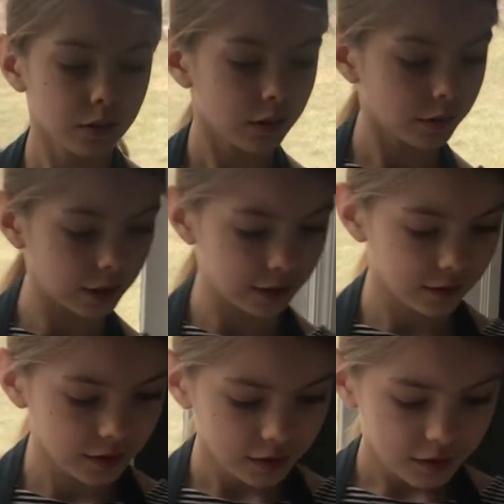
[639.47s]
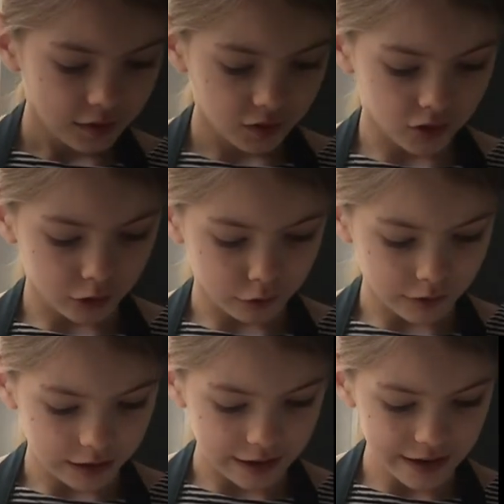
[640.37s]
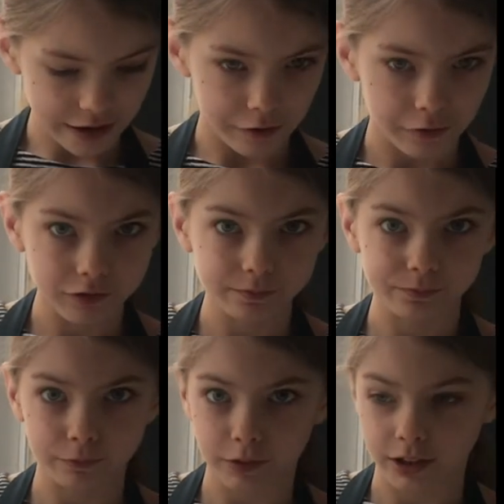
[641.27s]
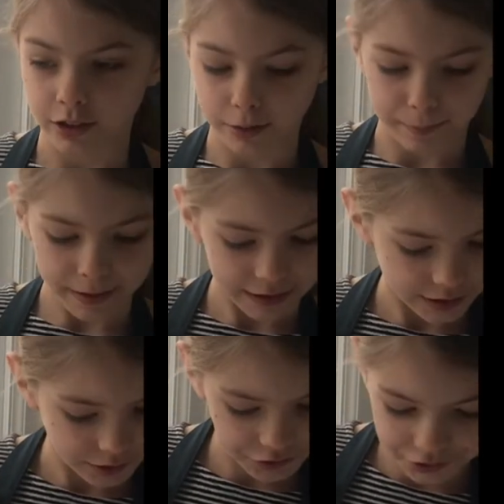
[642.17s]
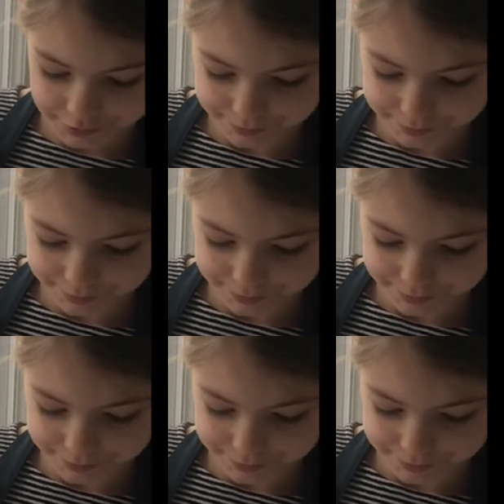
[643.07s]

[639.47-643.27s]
Okay, so now we're gonna bake it.